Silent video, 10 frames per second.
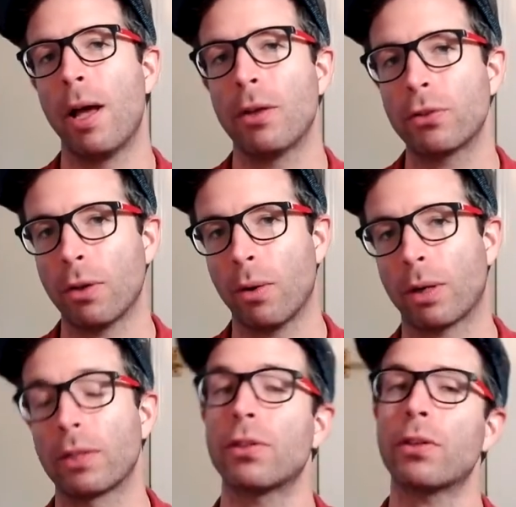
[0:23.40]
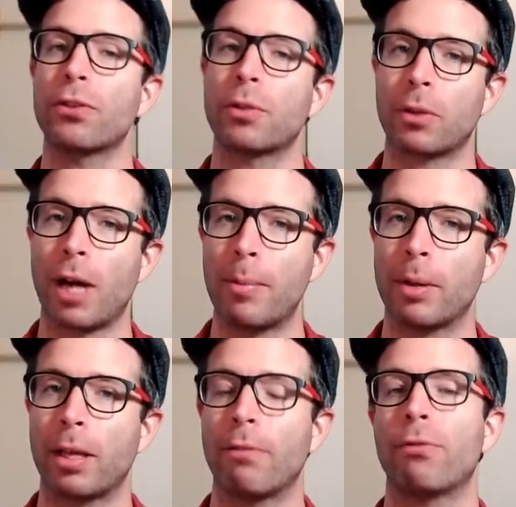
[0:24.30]
so consider
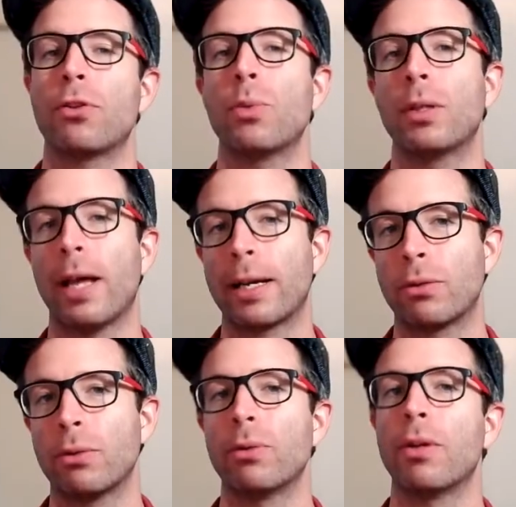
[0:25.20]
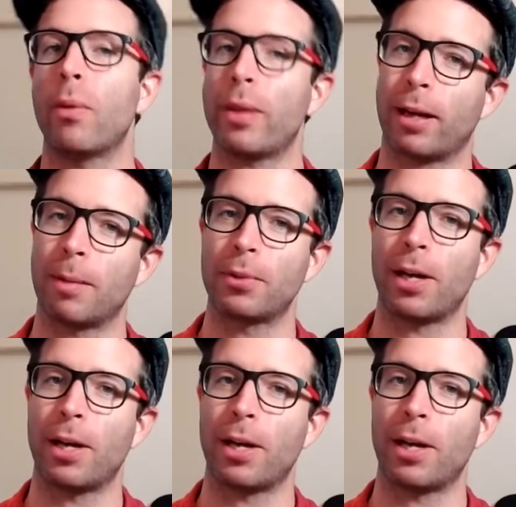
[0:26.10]
subscribing if you would like to know when that comes